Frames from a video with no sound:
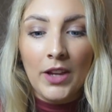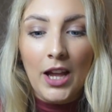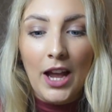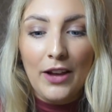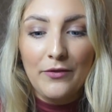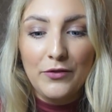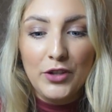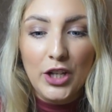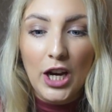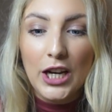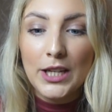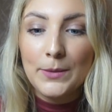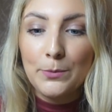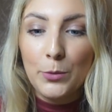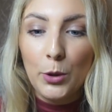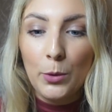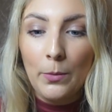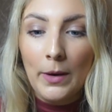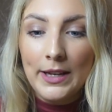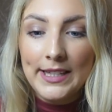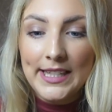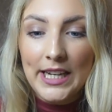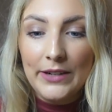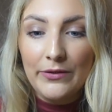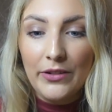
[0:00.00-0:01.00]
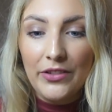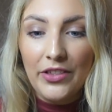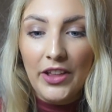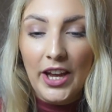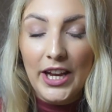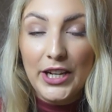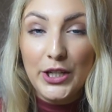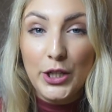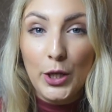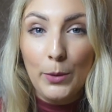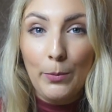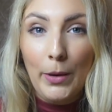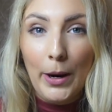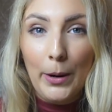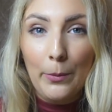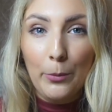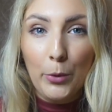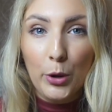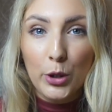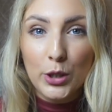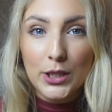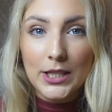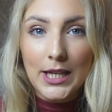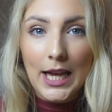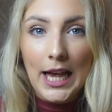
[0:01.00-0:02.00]
I've just bought myself a £32
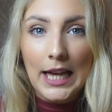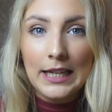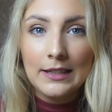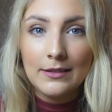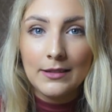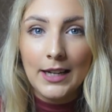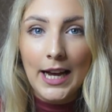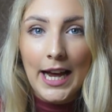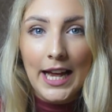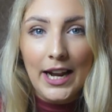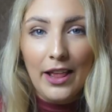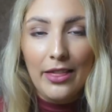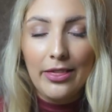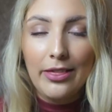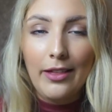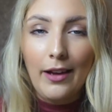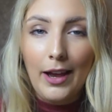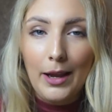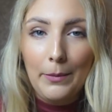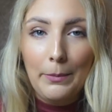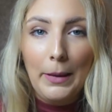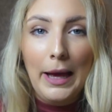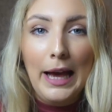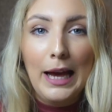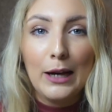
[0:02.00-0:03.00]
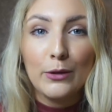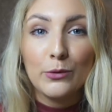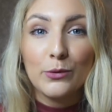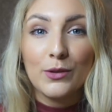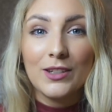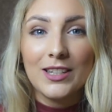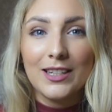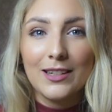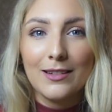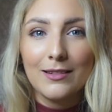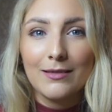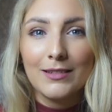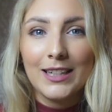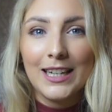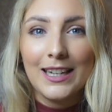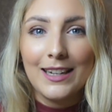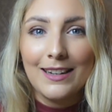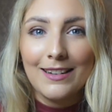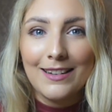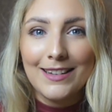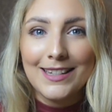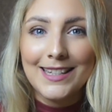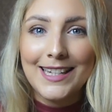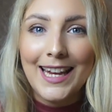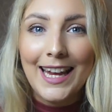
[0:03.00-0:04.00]
bronzer and a
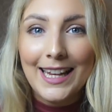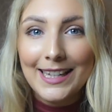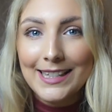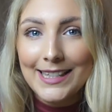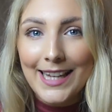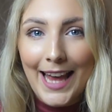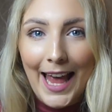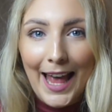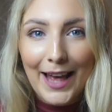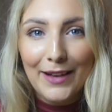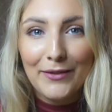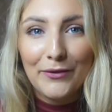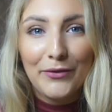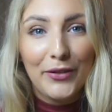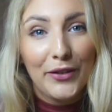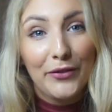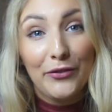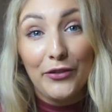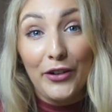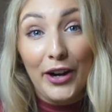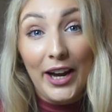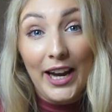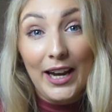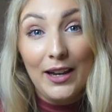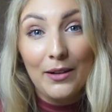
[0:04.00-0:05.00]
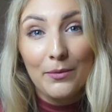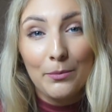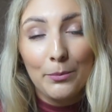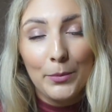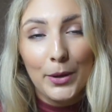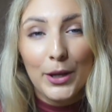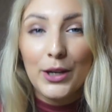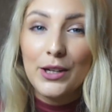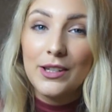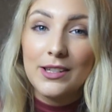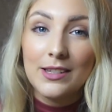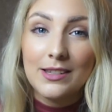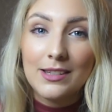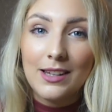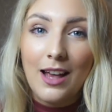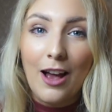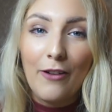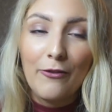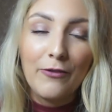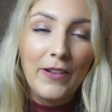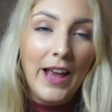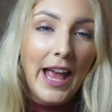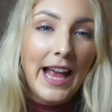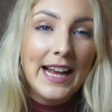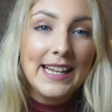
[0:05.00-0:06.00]
£30 skin set for free because
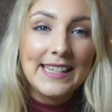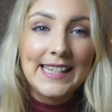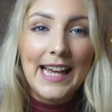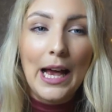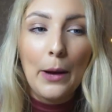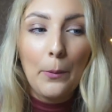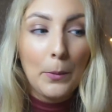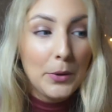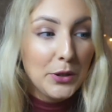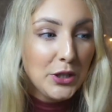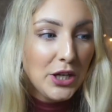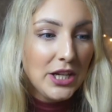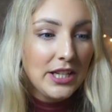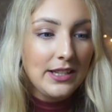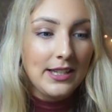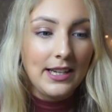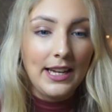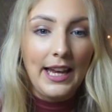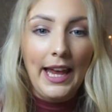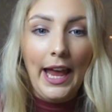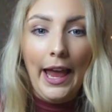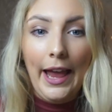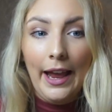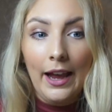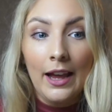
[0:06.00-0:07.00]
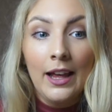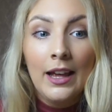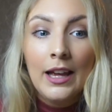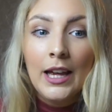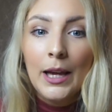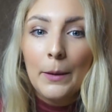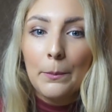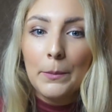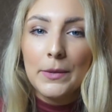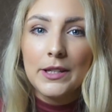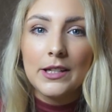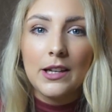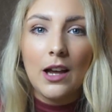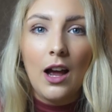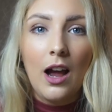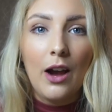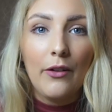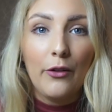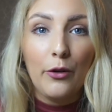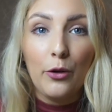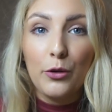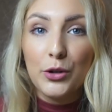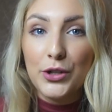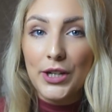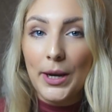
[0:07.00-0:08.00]
of getting sandwiches and getting
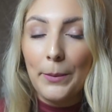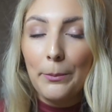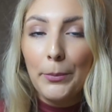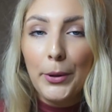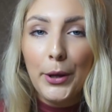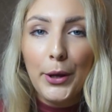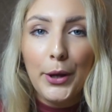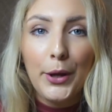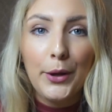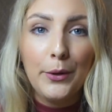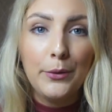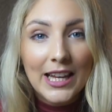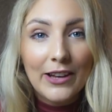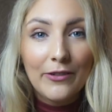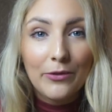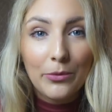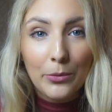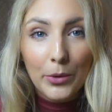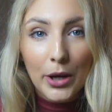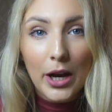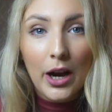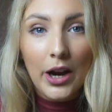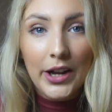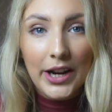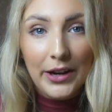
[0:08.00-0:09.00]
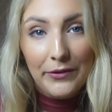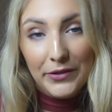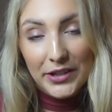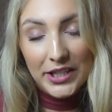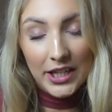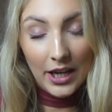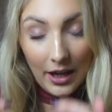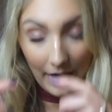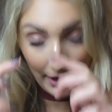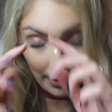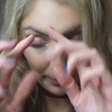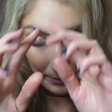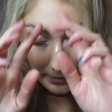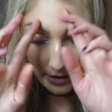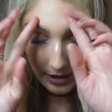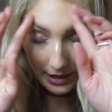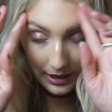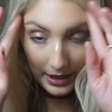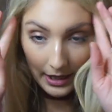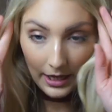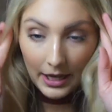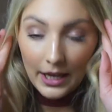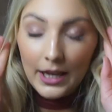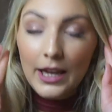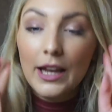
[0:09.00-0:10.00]
mascara or shampoo. Give them the card every time,
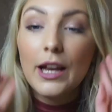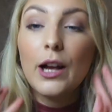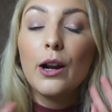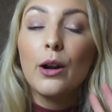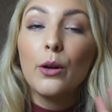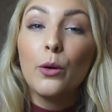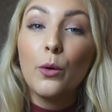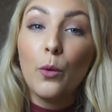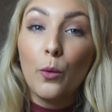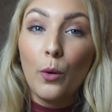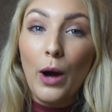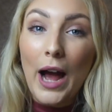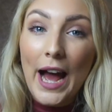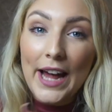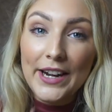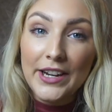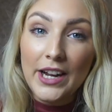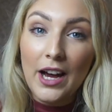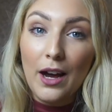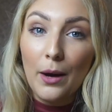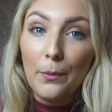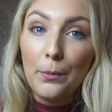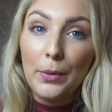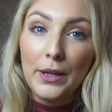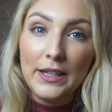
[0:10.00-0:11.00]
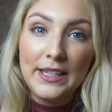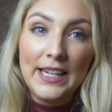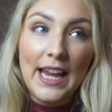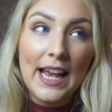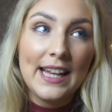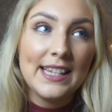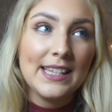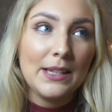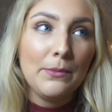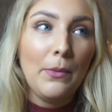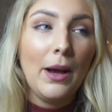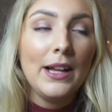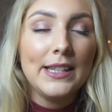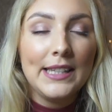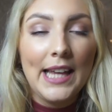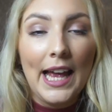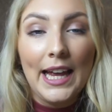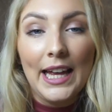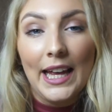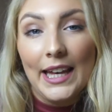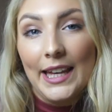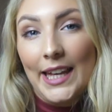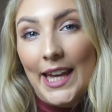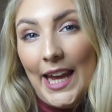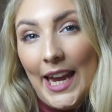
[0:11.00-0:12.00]
it'll all add up, and yes, it might
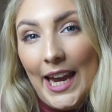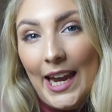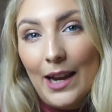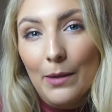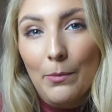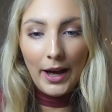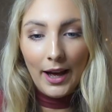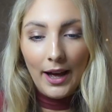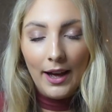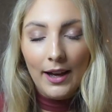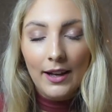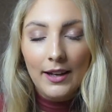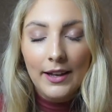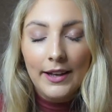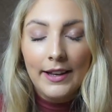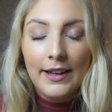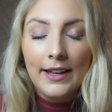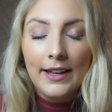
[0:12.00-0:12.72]
take a year, but